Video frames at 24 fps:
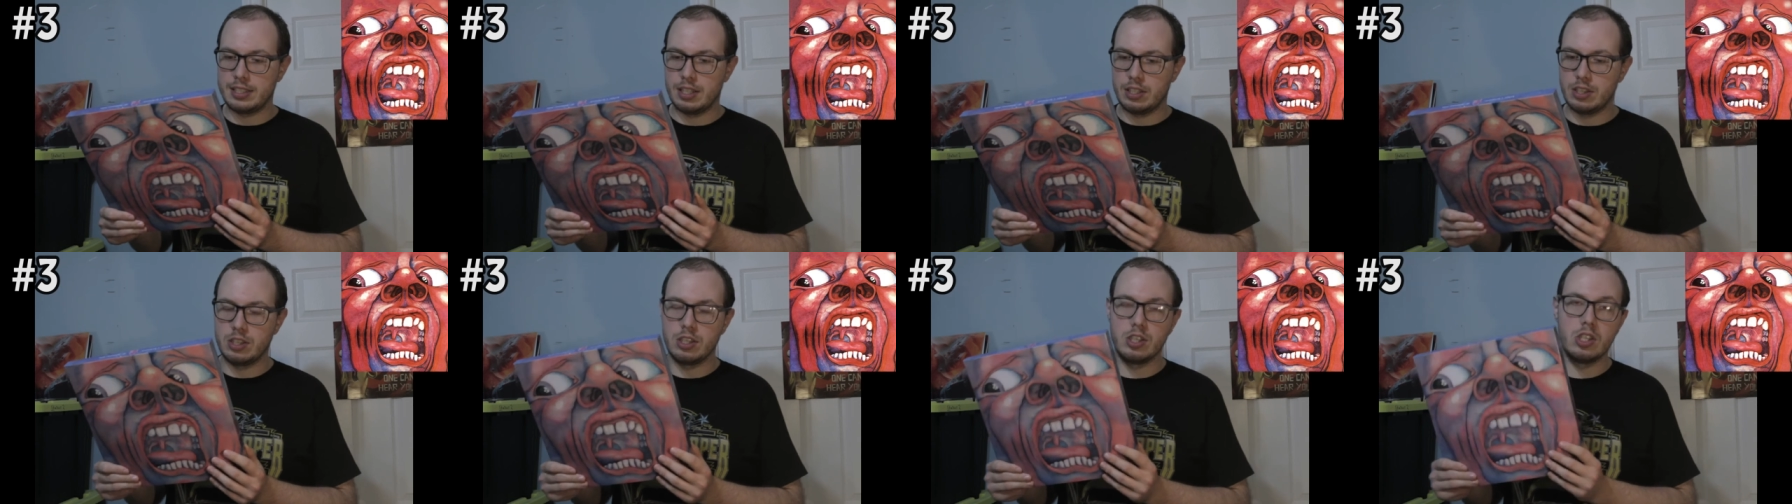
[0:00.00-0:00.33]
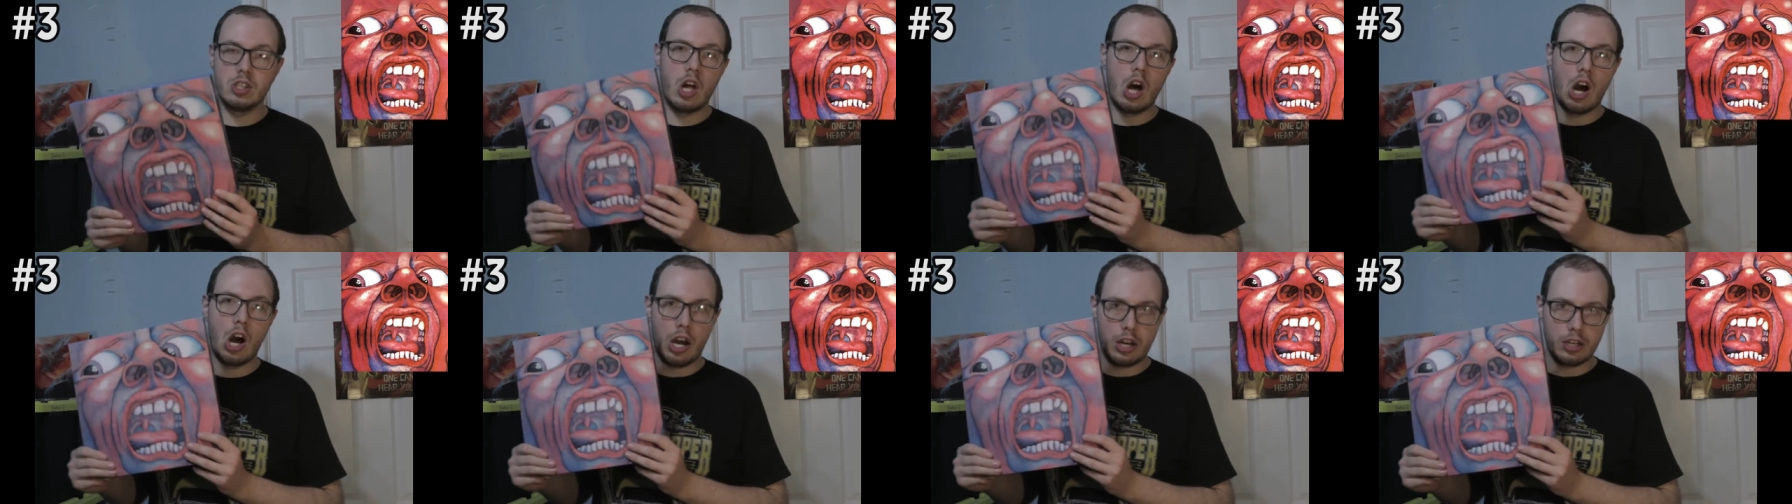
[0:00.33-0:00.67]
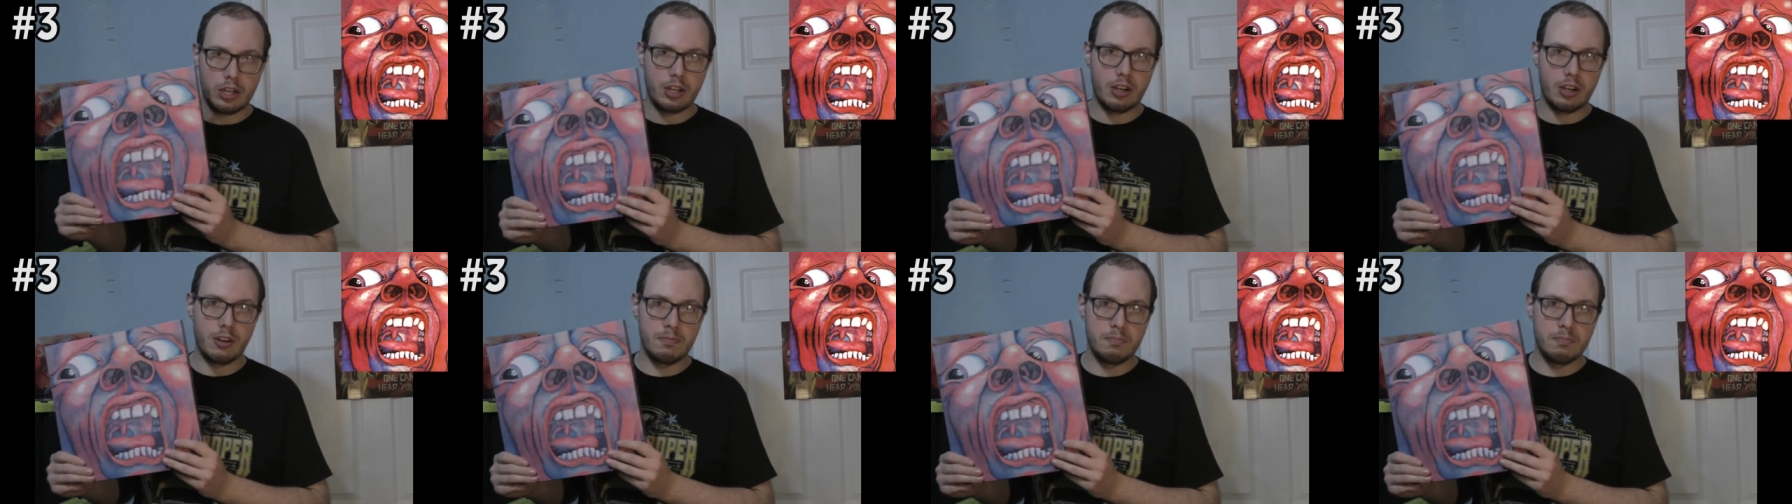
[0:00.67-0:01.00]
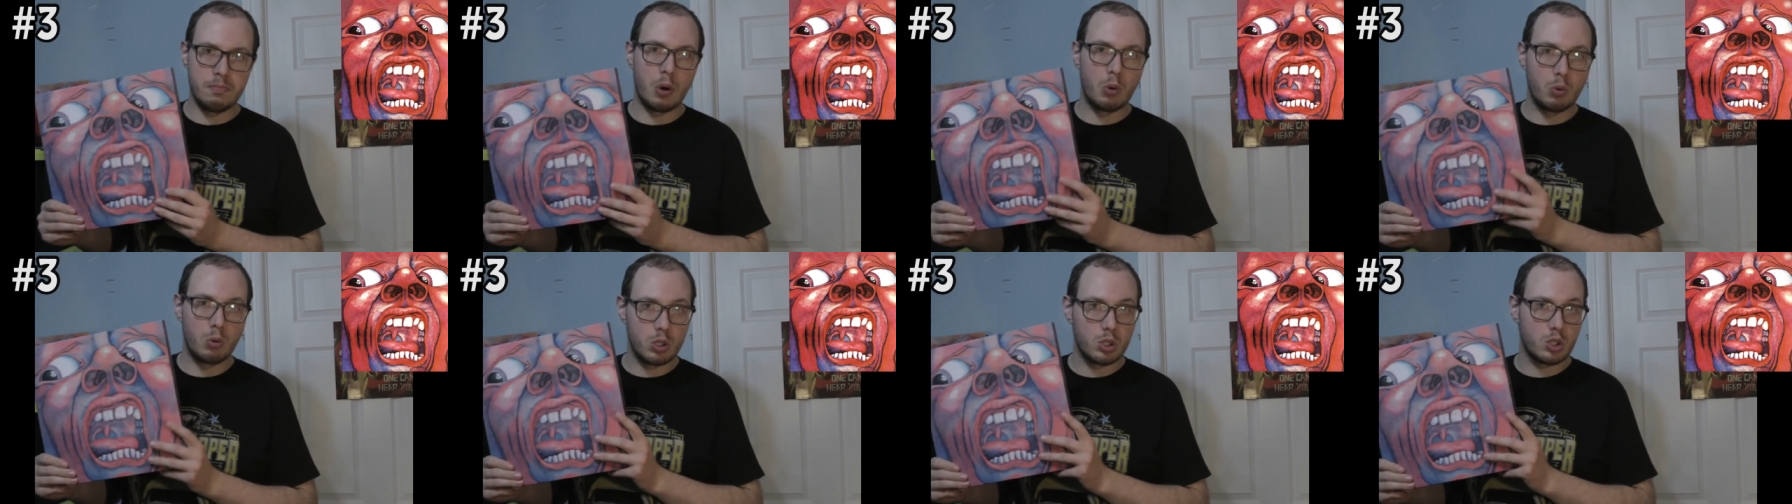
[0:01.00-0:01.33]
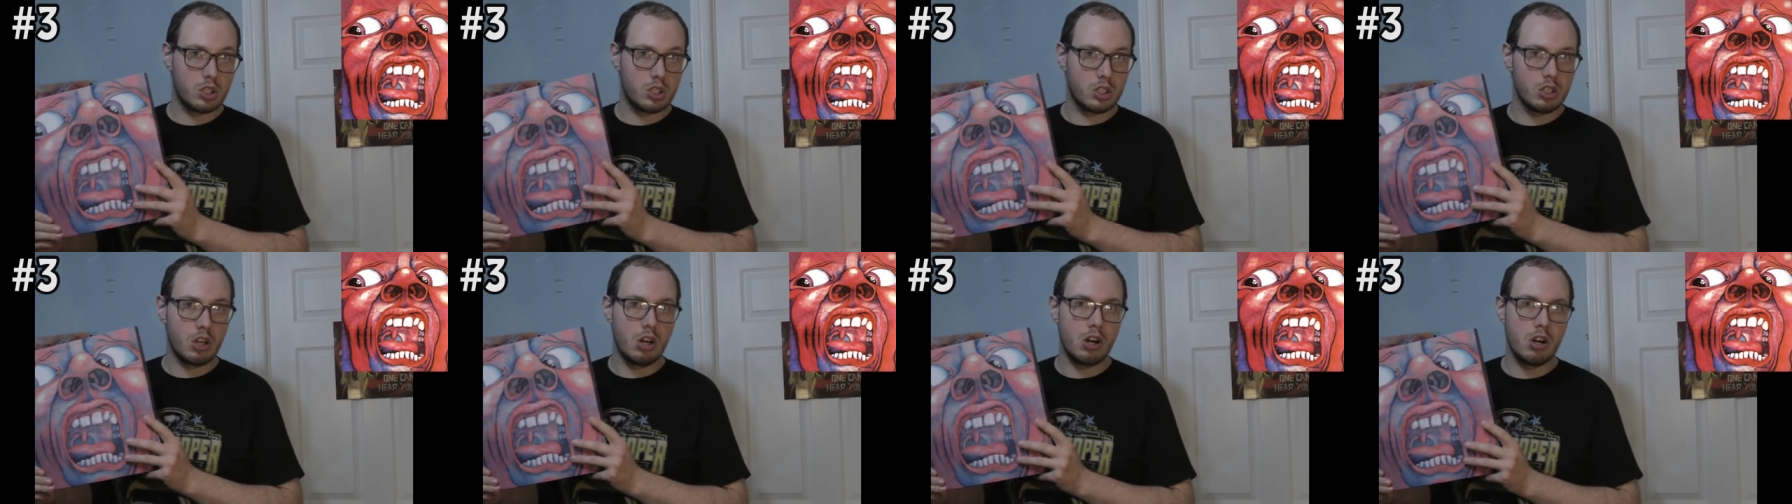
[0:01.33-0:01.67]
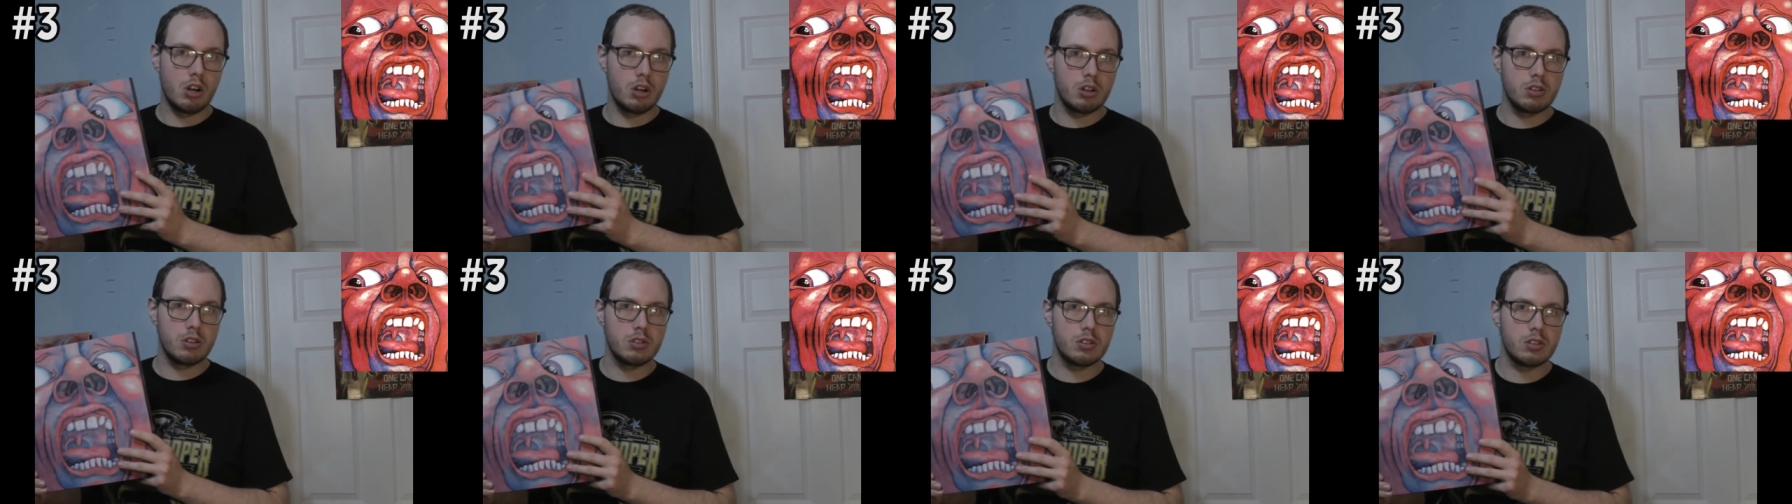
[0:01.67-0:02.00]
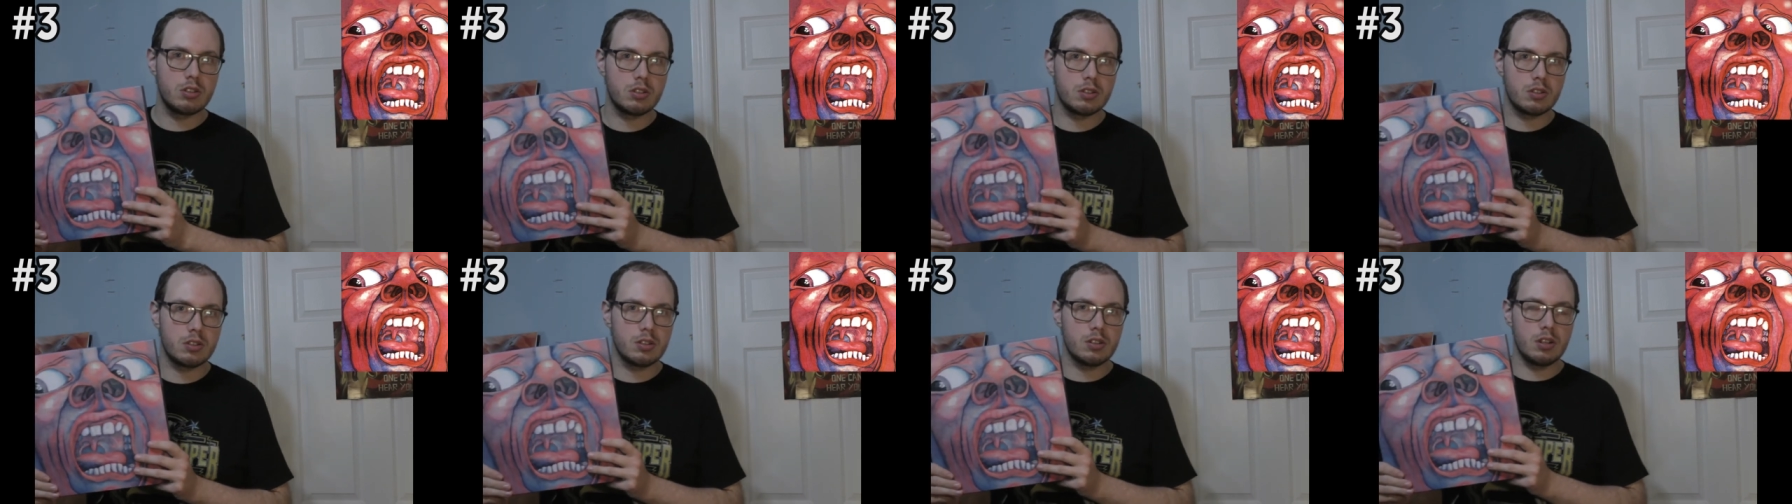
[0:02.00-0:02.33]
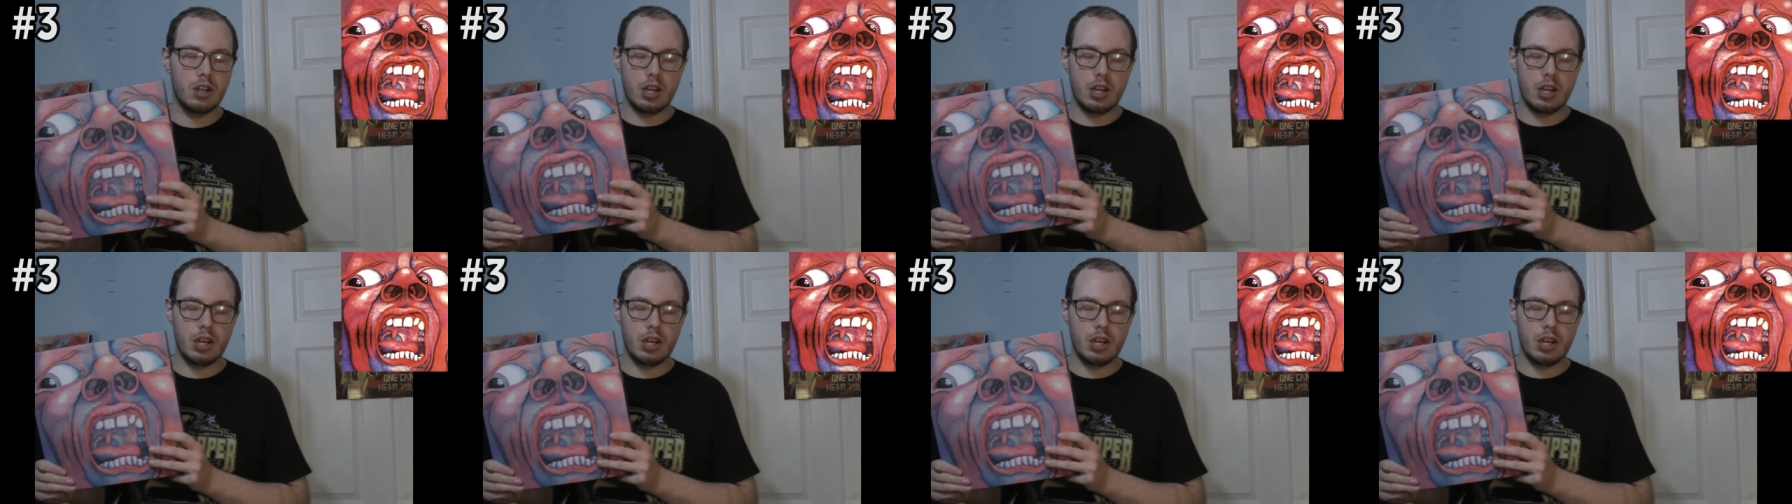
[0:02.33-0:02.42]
lot of bonus songs